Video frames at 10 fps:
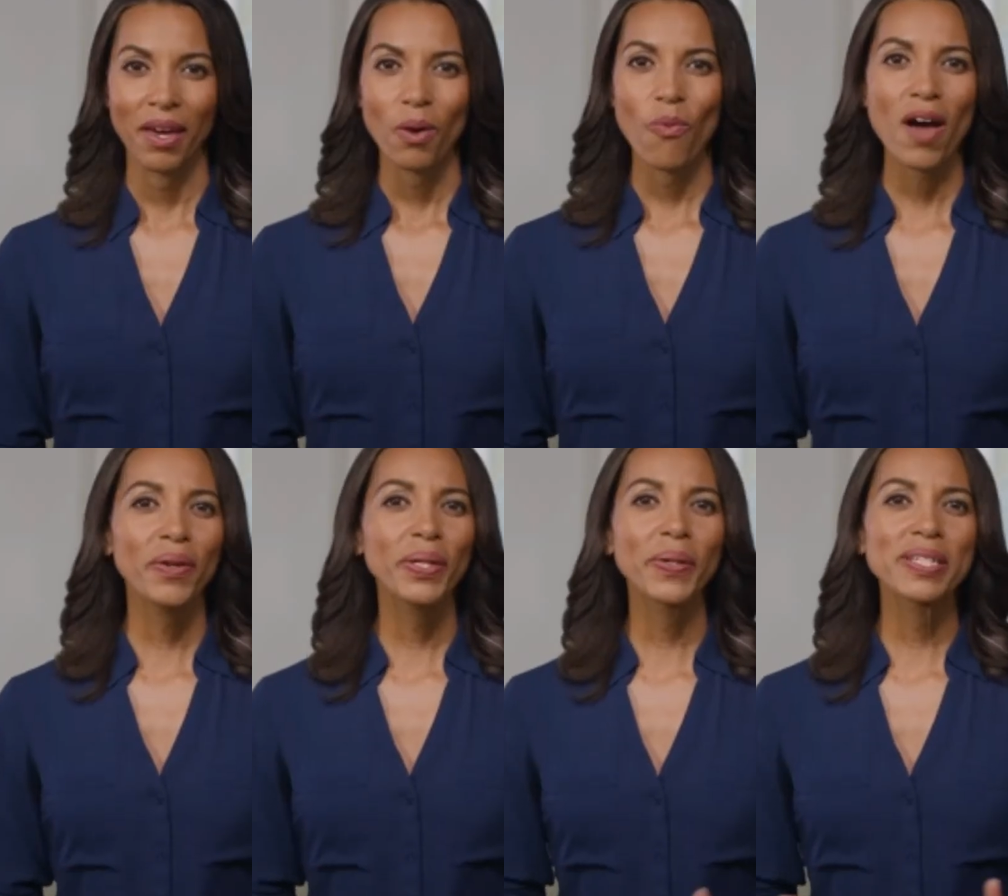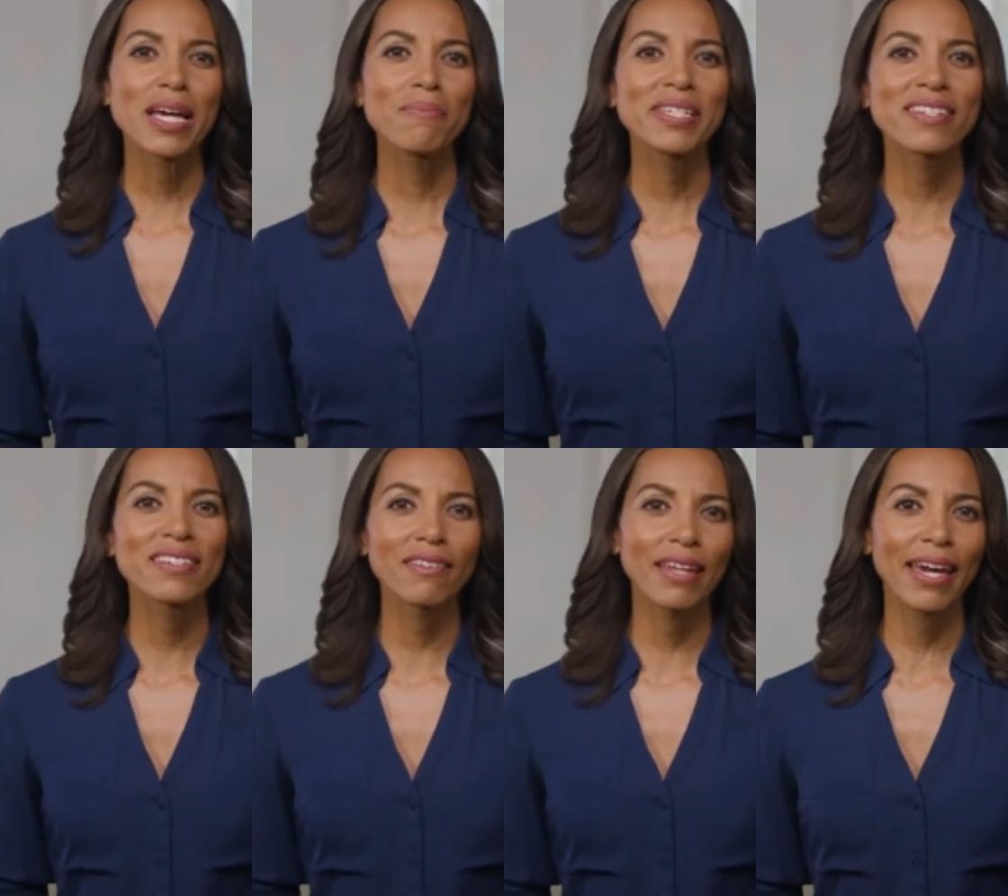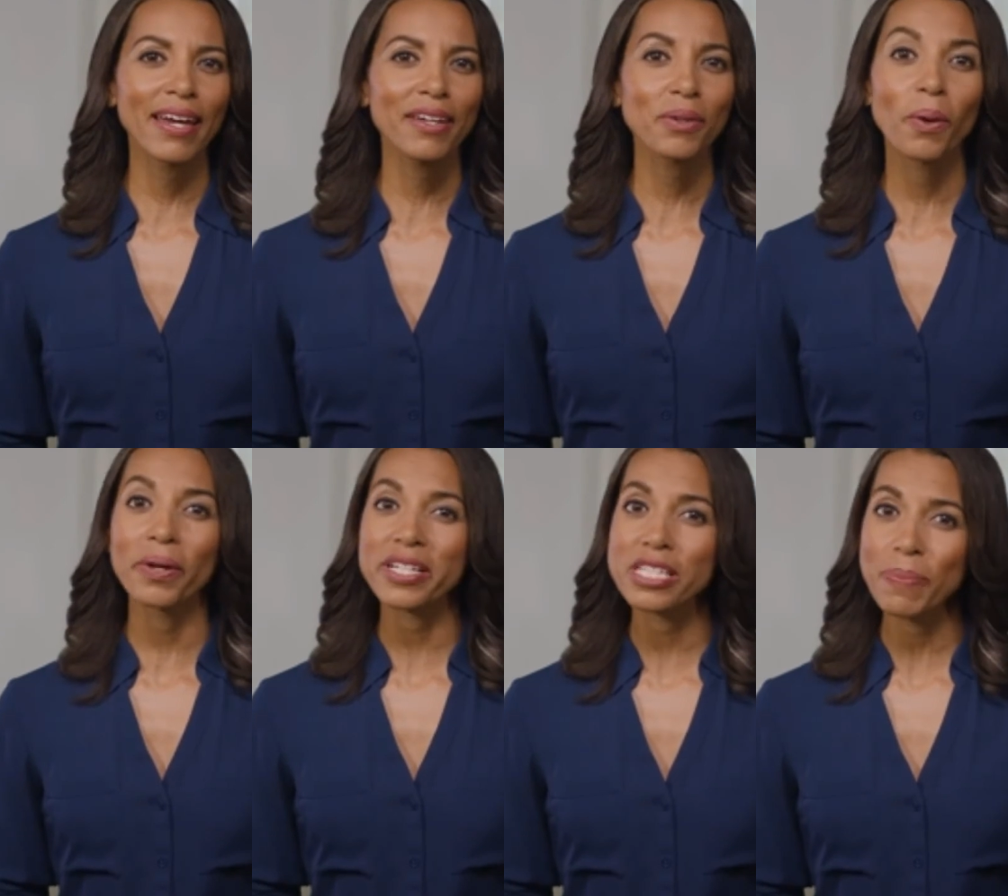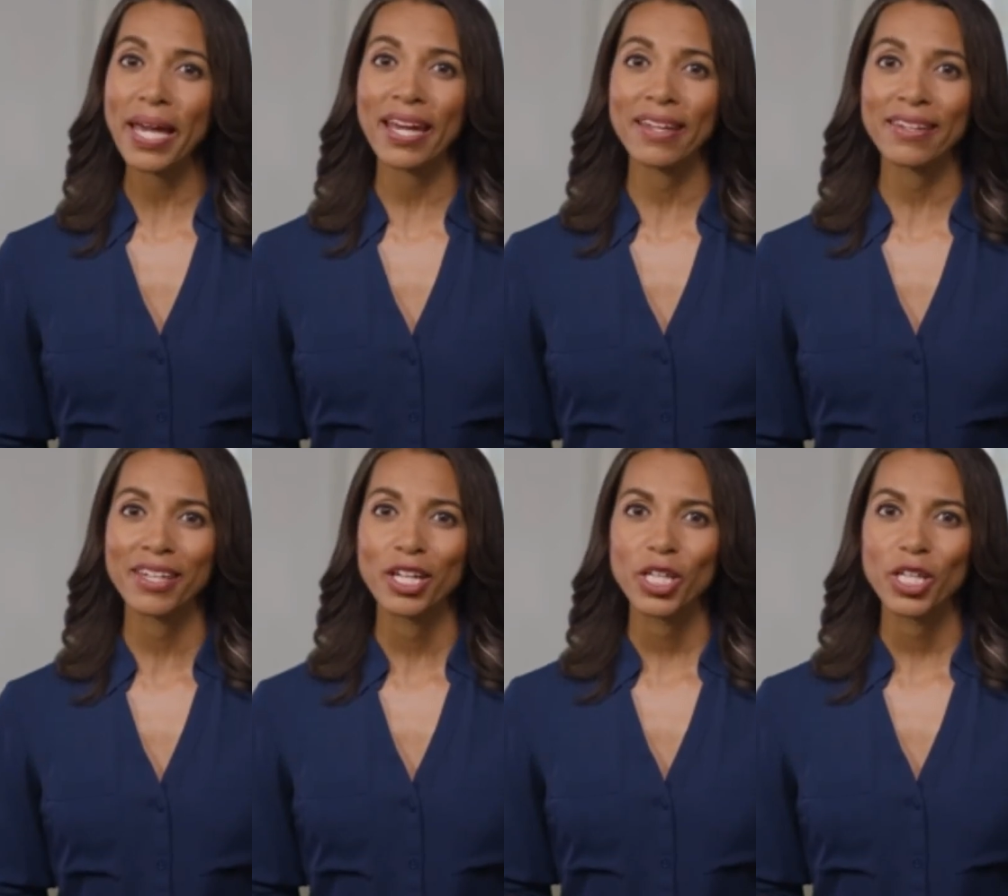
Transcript: Whether you're attempting to land or expand,